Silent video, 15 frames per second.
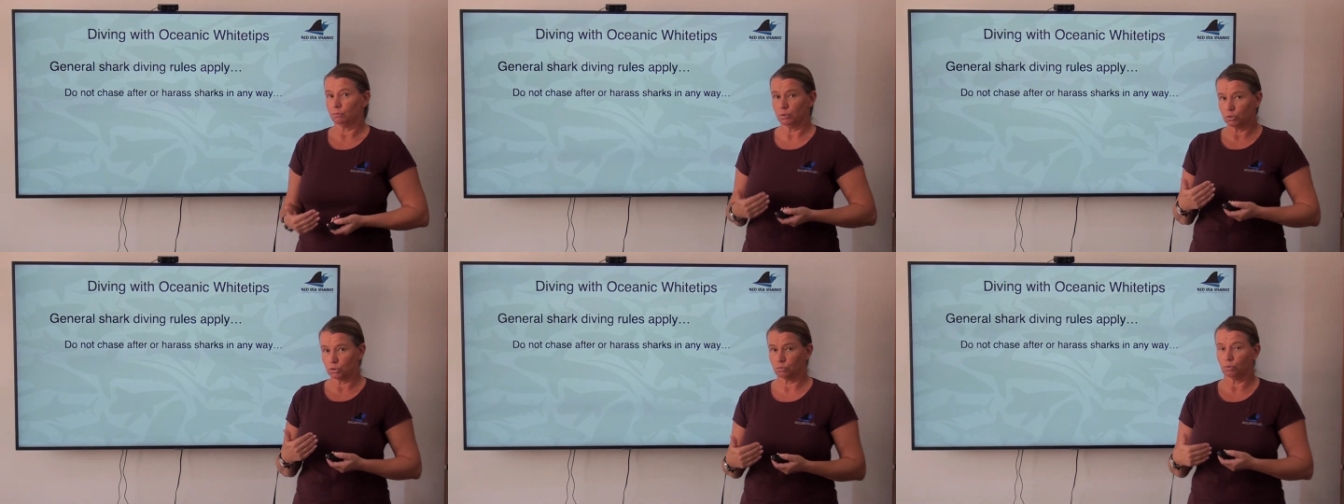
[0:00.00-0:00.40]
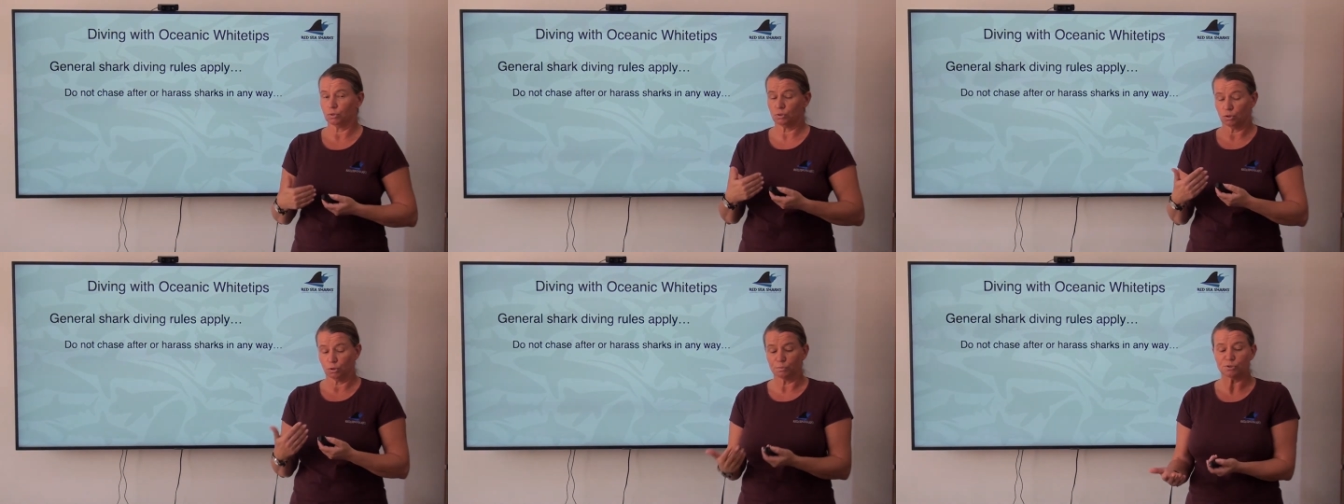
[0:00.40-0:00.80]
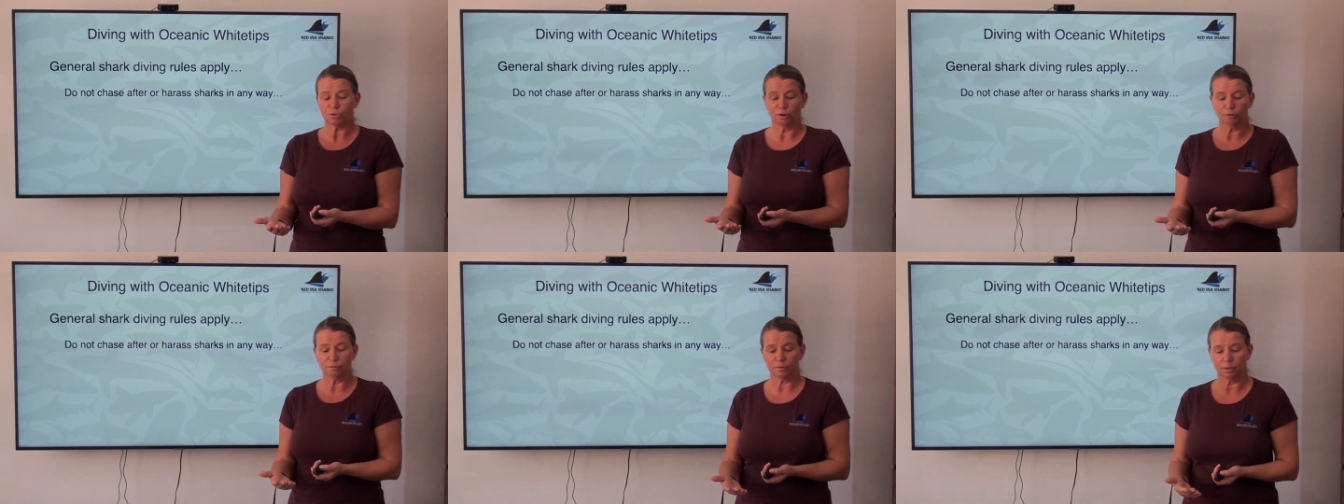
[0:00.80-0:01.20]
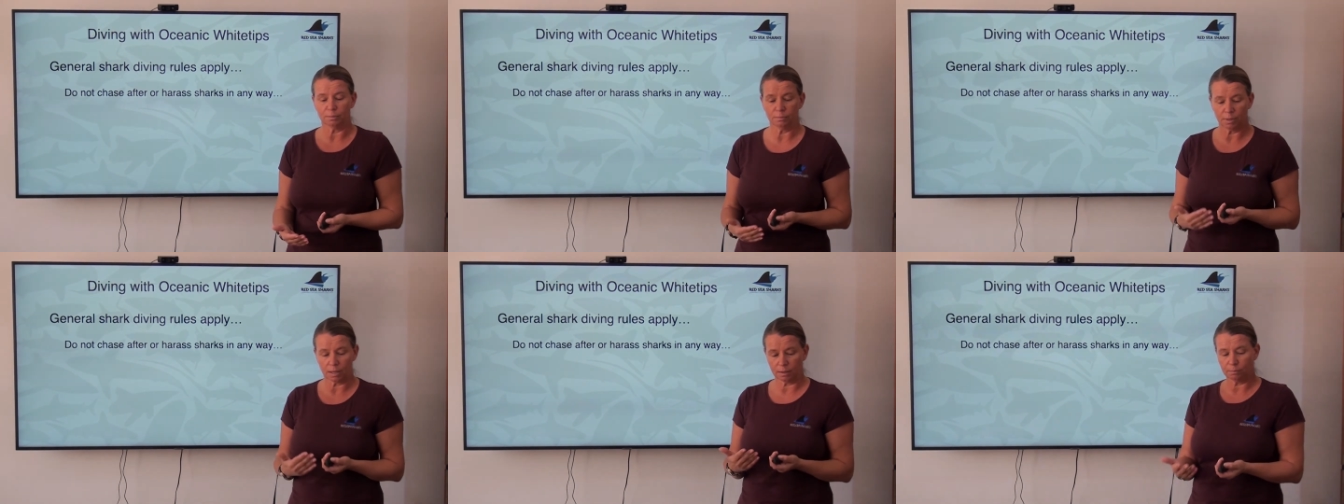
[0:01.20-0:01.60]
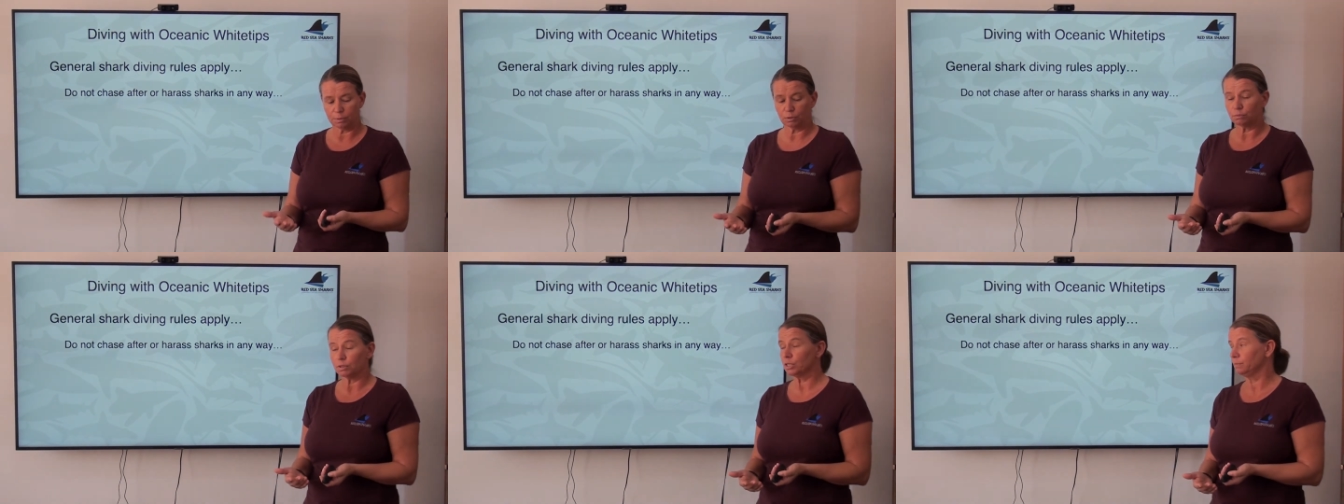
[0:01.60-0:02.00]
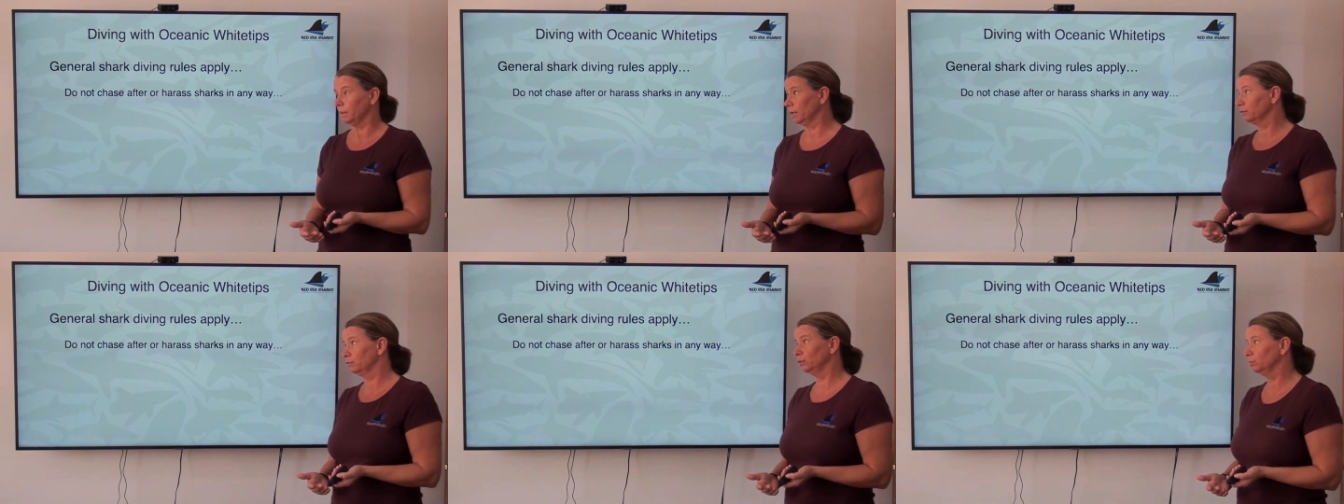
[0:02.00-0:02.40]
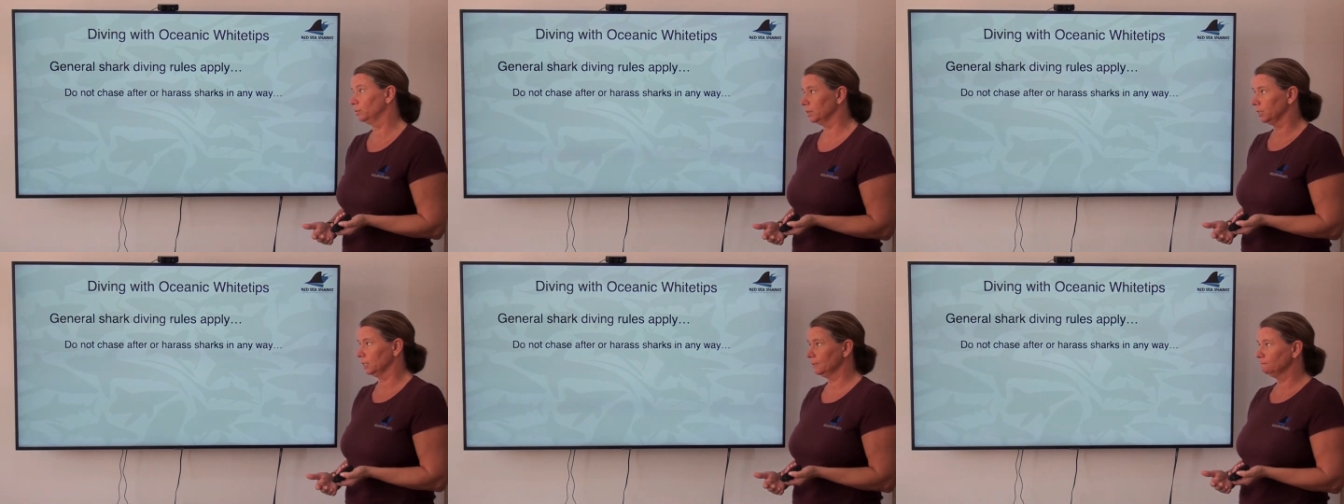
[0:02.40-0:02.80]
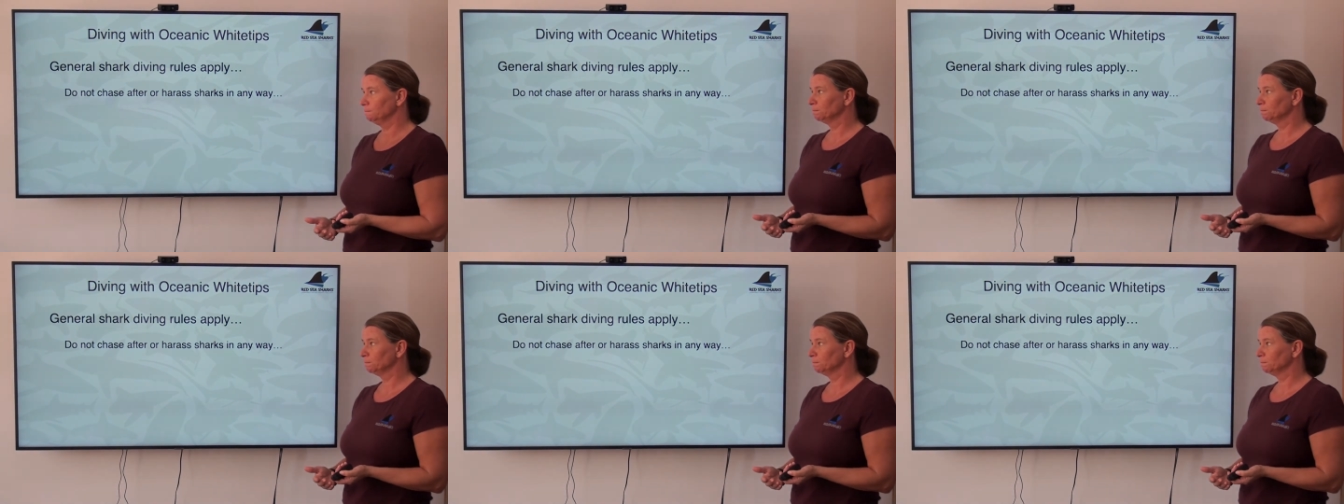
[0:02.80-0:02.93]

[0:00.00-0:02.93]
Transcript: We just want to observe them and be respectful with it.